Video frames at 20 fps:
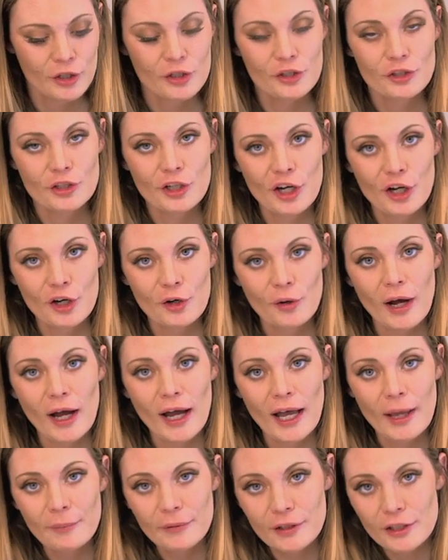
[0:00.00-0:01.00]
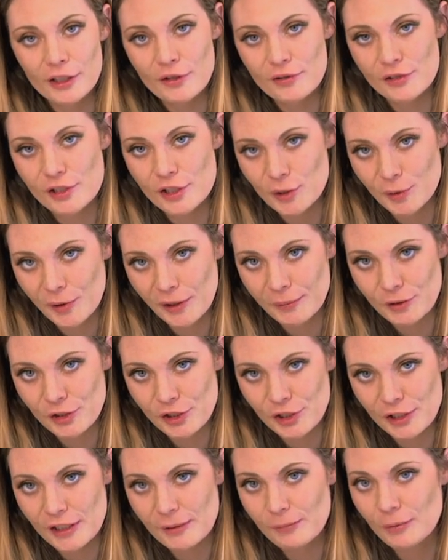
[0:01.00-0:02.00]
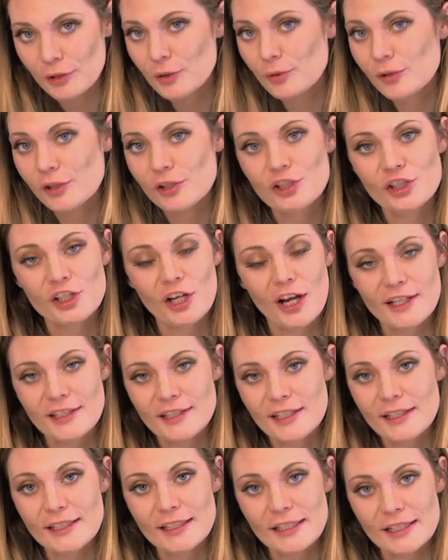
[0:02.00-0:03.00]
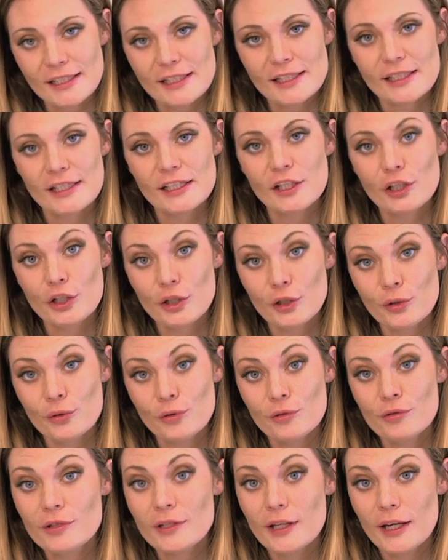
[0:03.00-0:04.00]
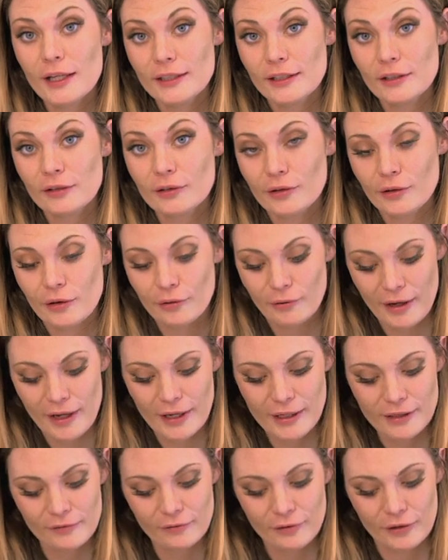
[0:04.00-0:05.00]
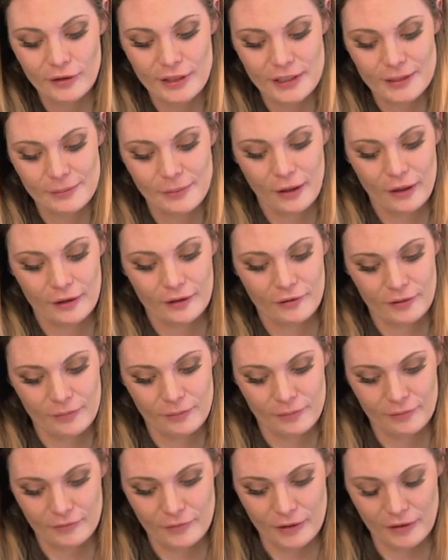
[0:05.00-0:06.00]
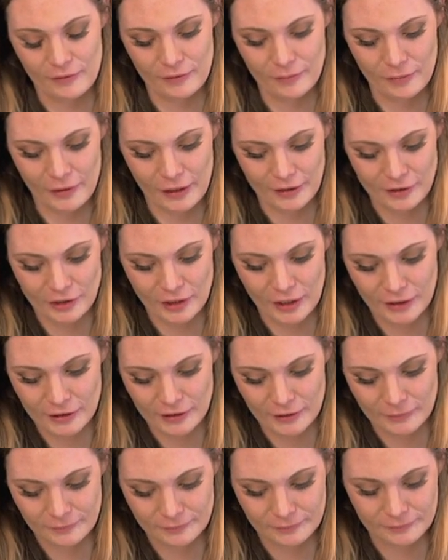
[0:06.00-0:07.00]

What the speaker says: So I'm going to use a sewing machine, but you could just as easily use a needle and thread for this part of the project.